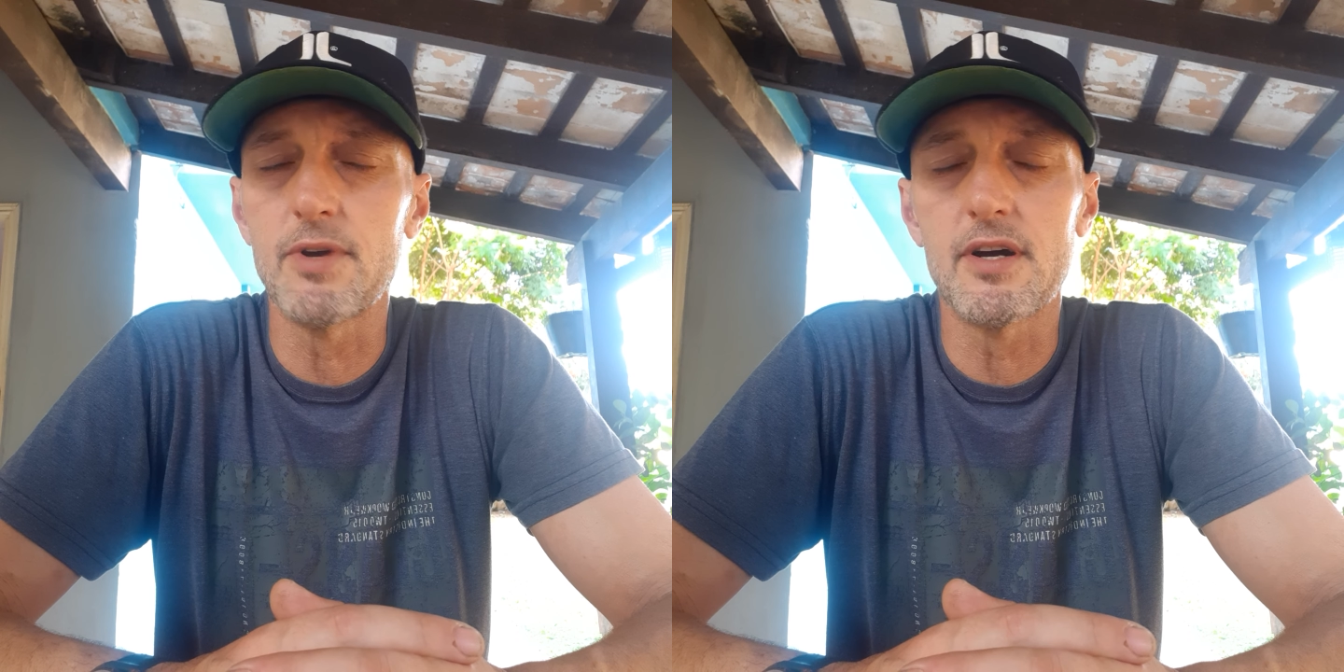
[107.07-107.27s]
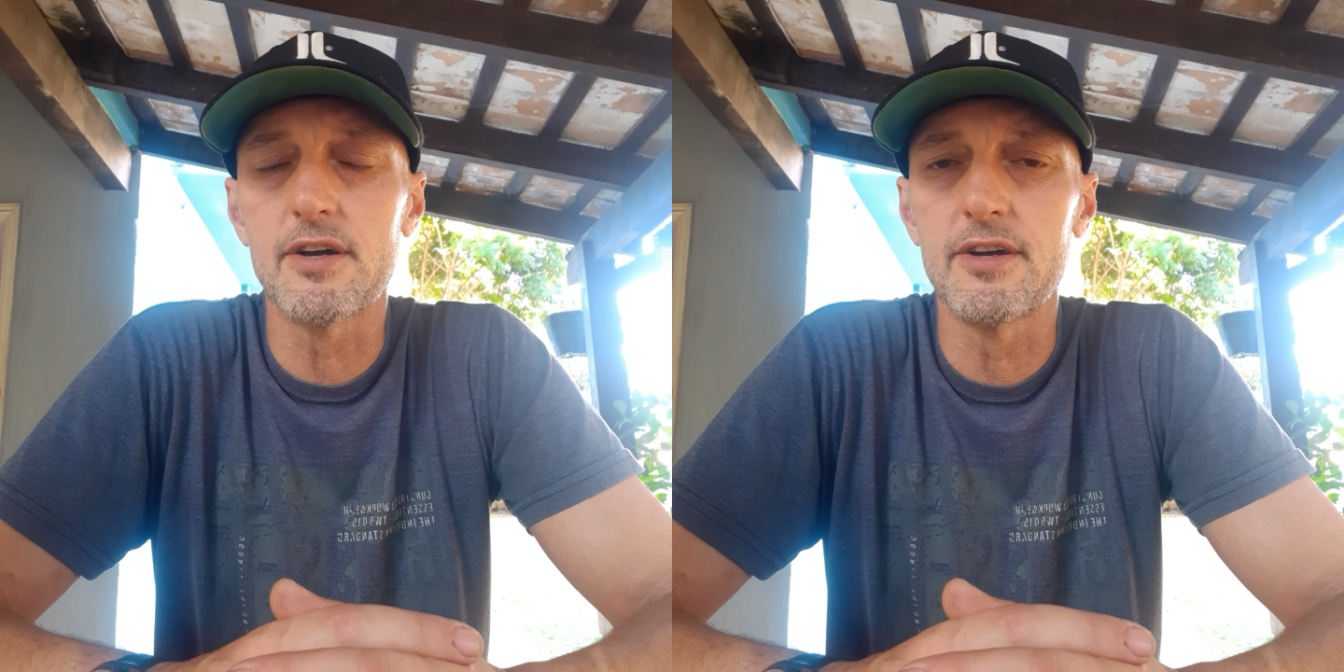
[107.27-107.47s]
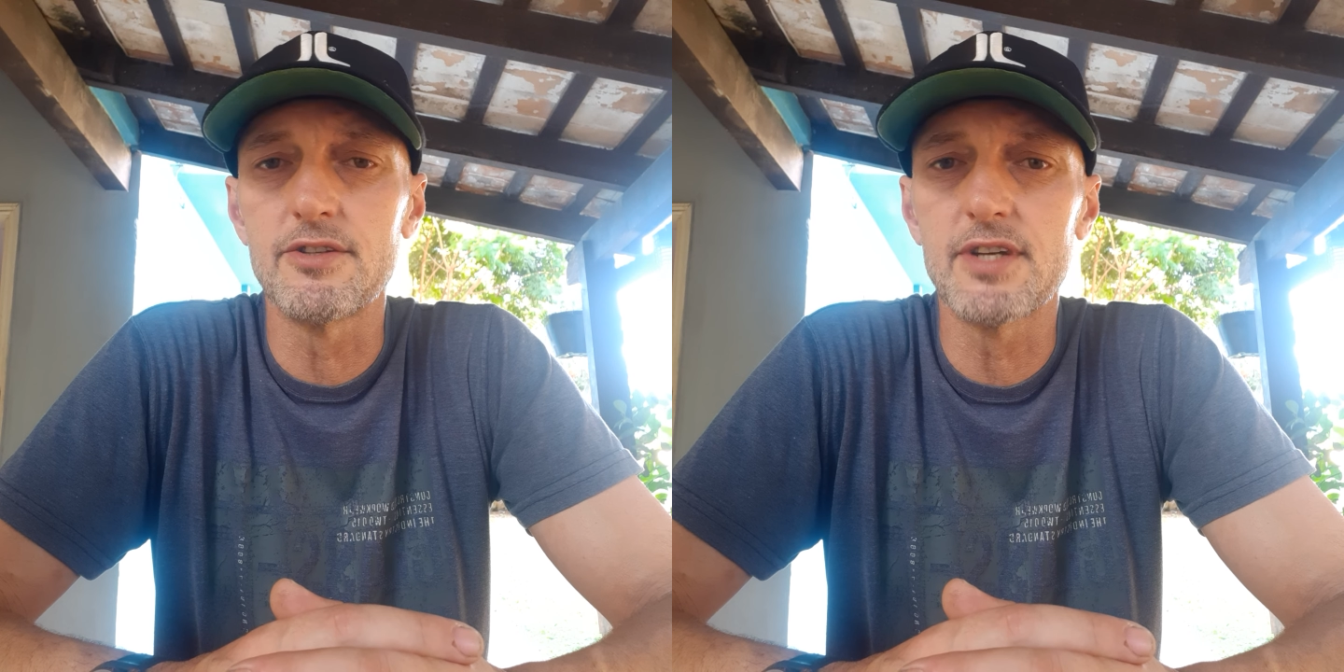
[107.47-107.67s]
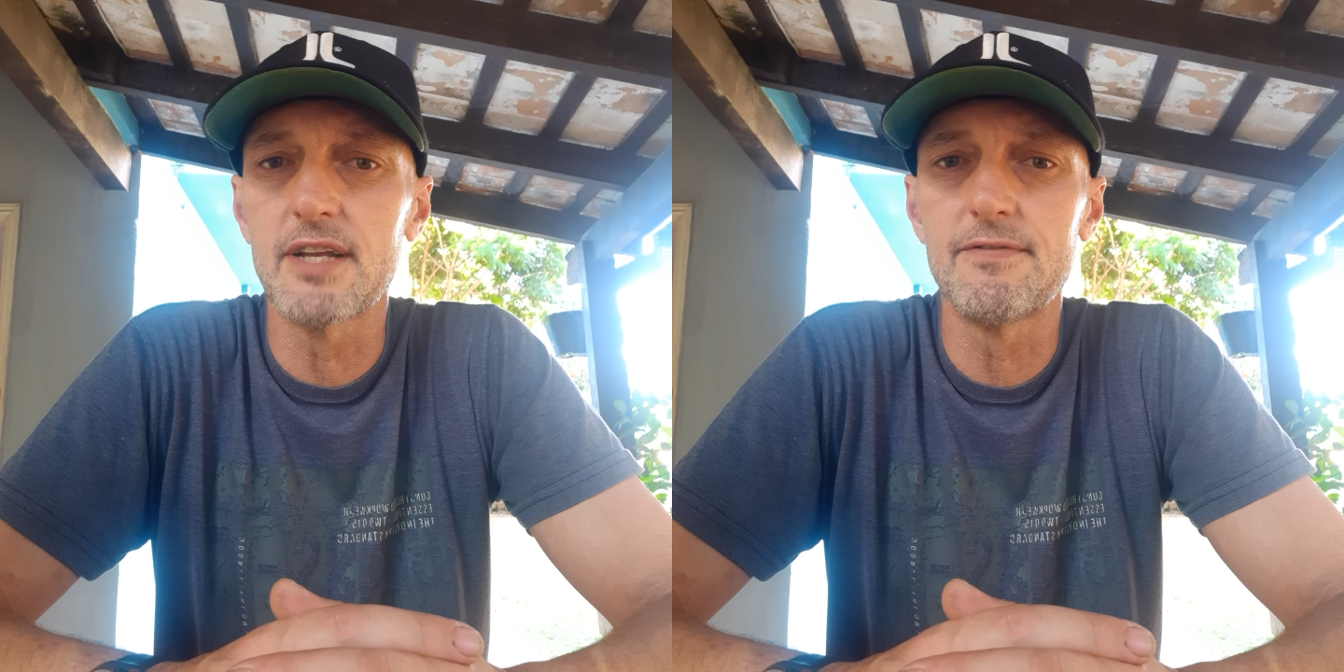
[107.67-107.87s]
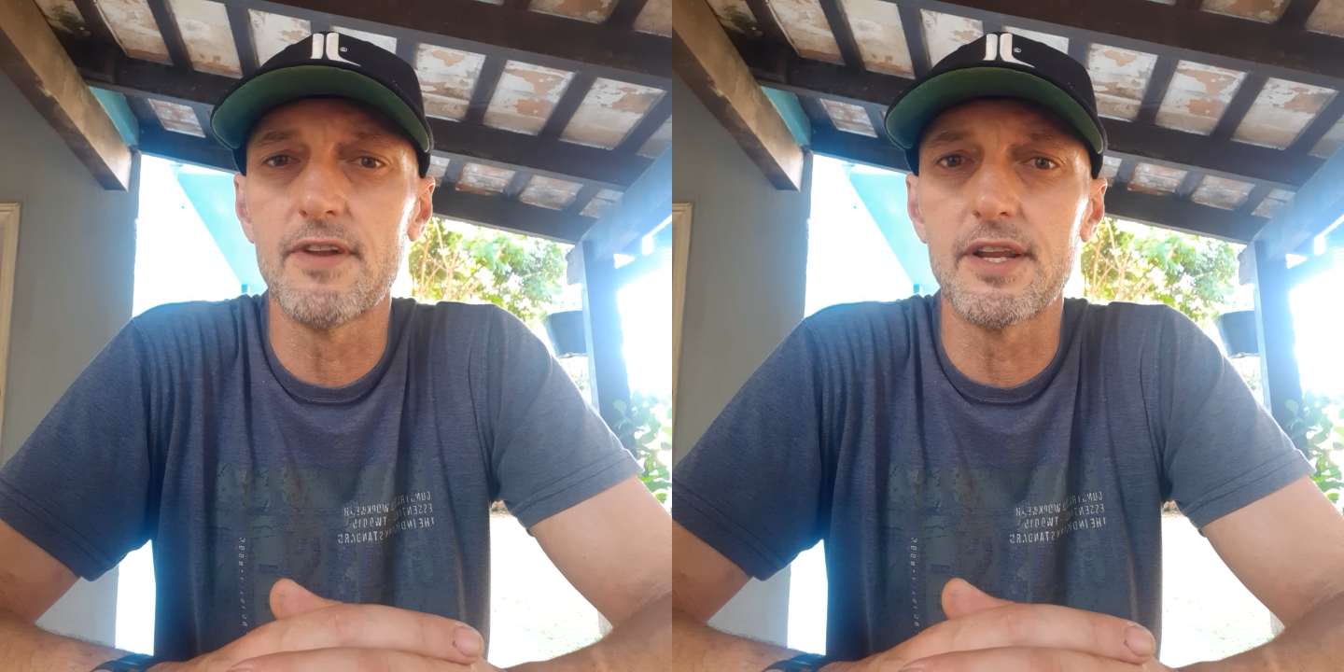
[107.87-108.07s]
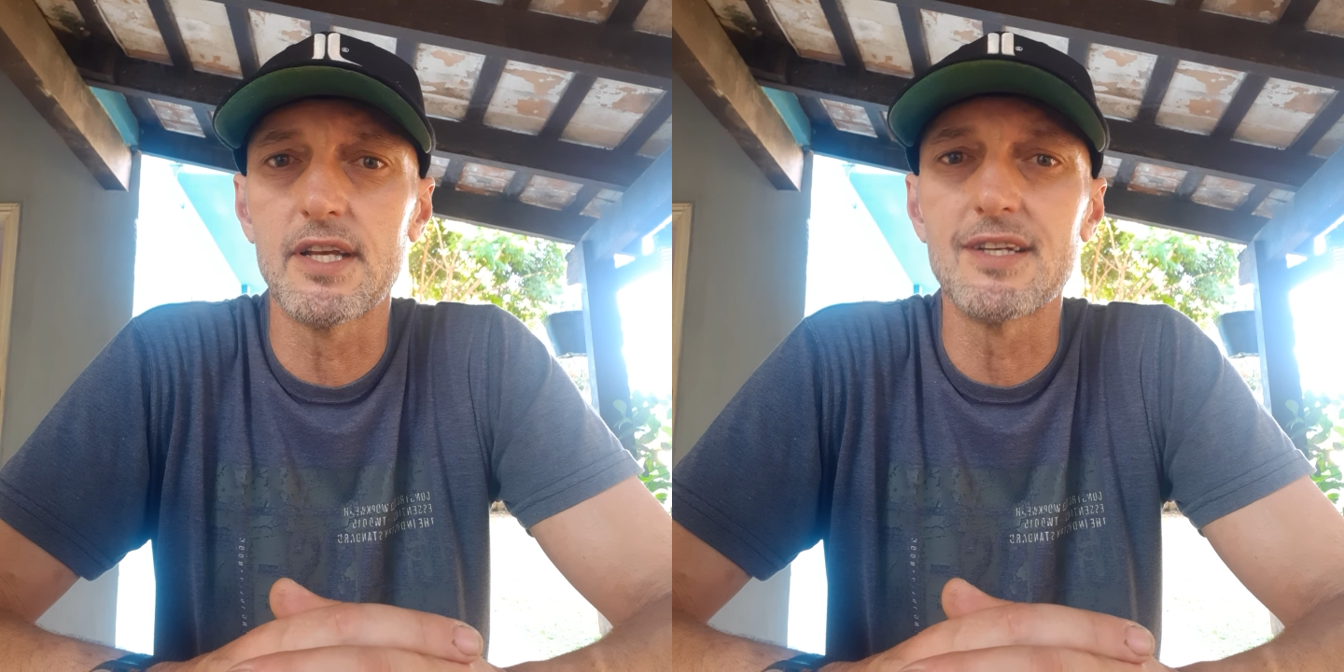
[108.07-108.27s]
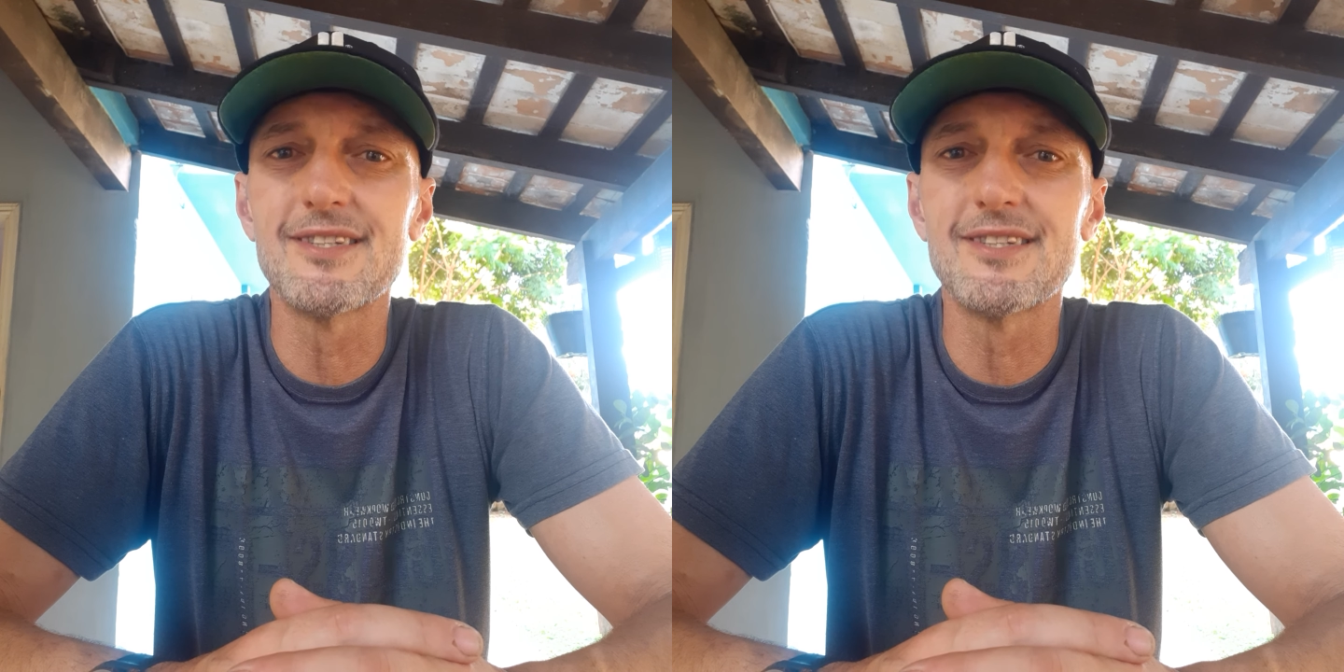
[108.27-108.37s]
we are going to get flooding